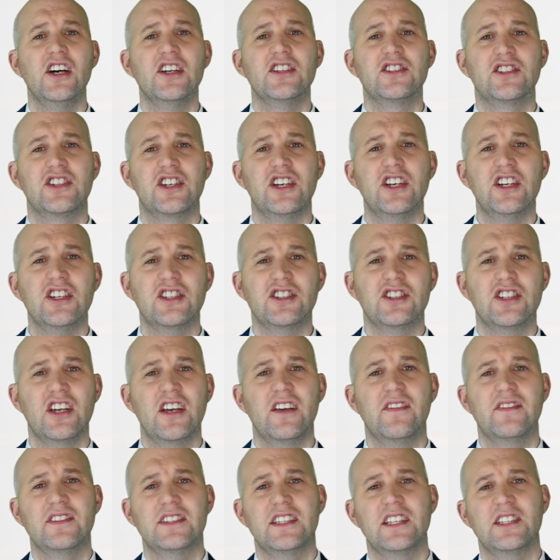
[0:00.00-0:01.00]
church
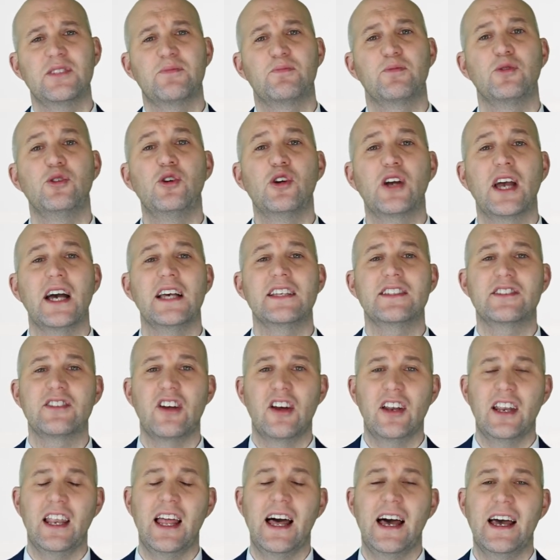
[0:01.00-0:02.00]
services broadcast
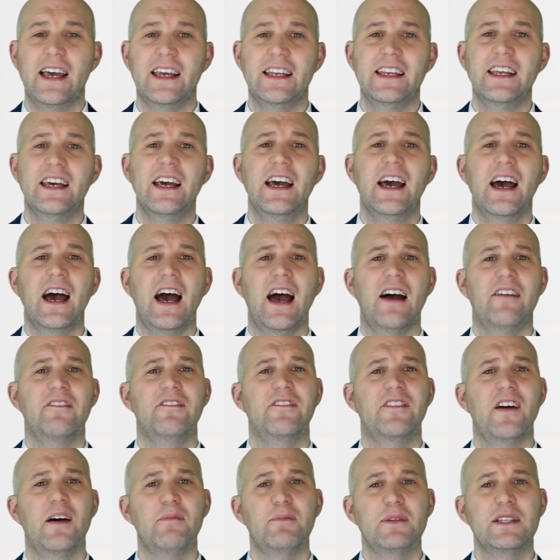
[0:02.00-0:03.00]
online, and
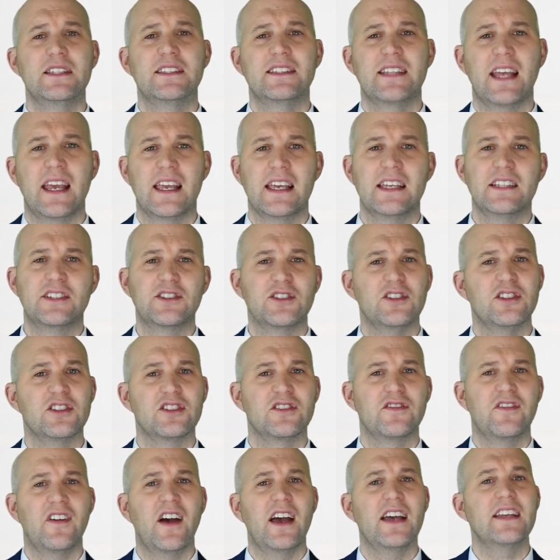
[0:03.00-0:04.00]
families staying in
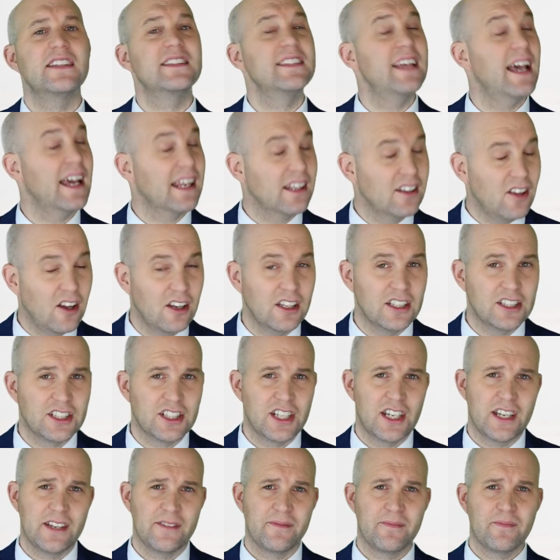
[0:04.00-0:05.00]
touch via
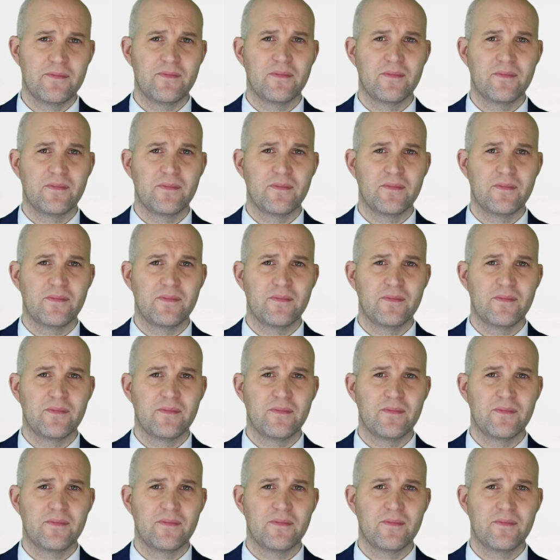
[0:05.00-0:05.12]
technology.